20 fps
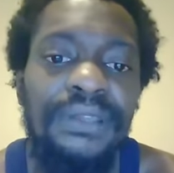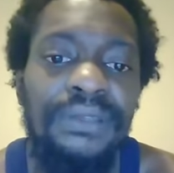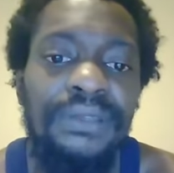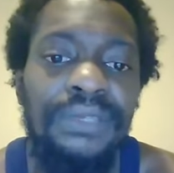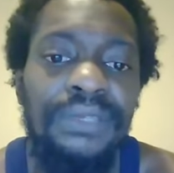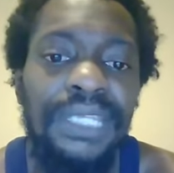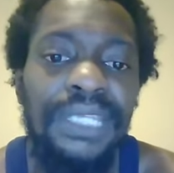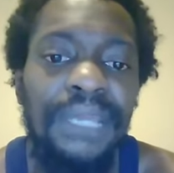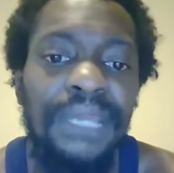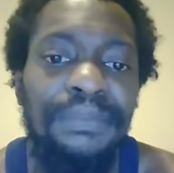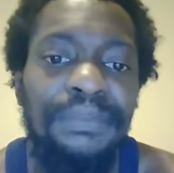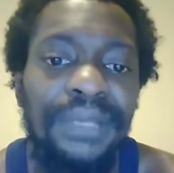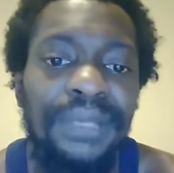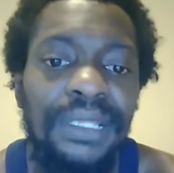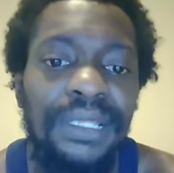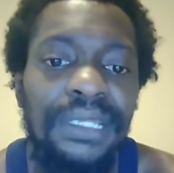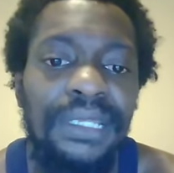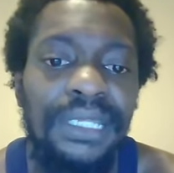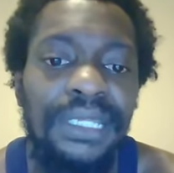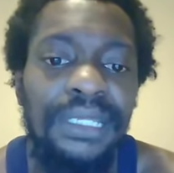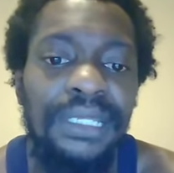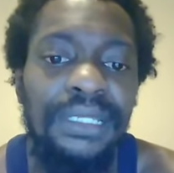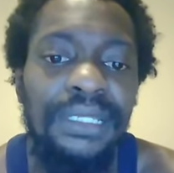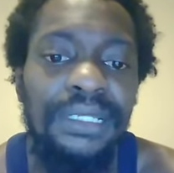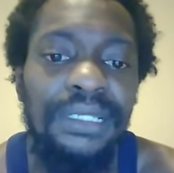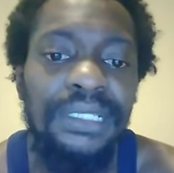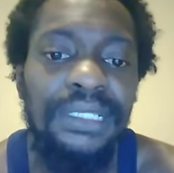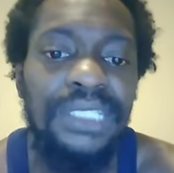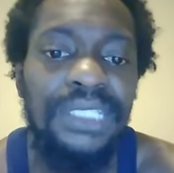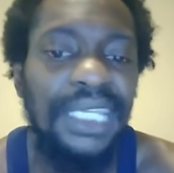the ability
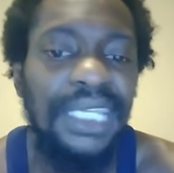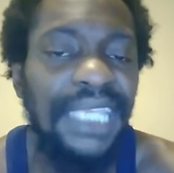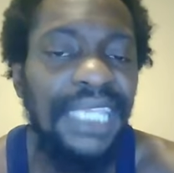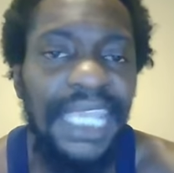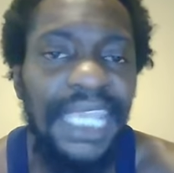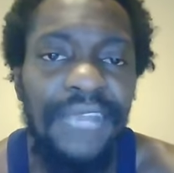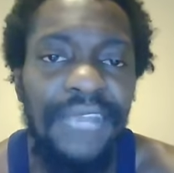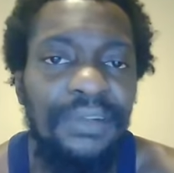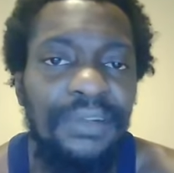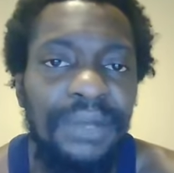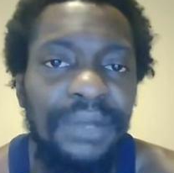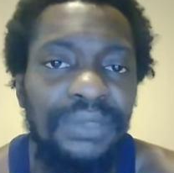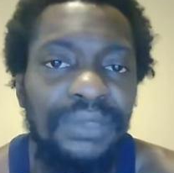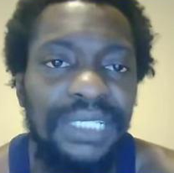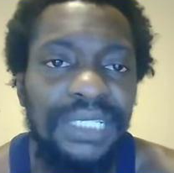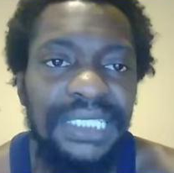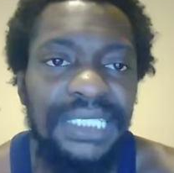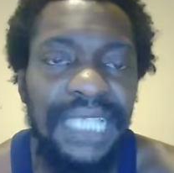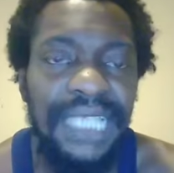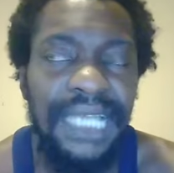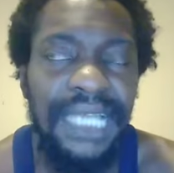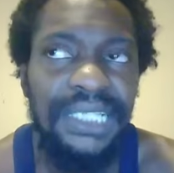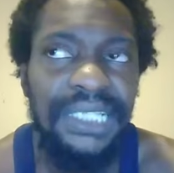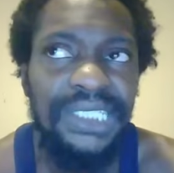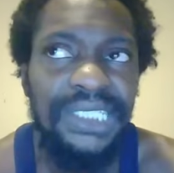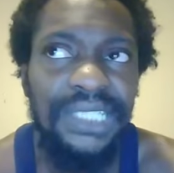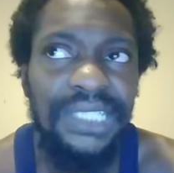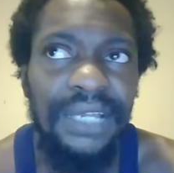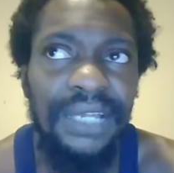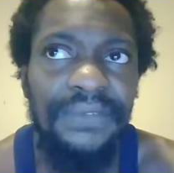to care about this kind of
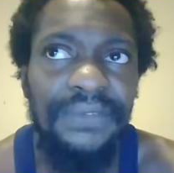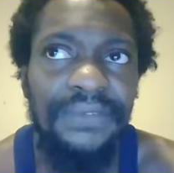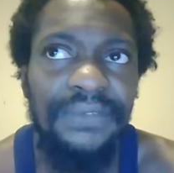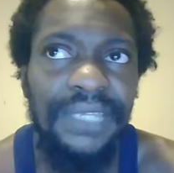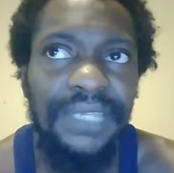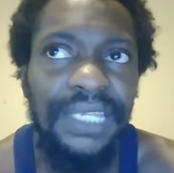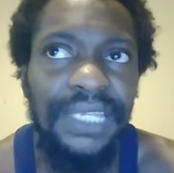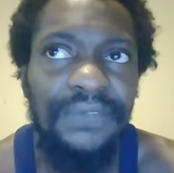stuff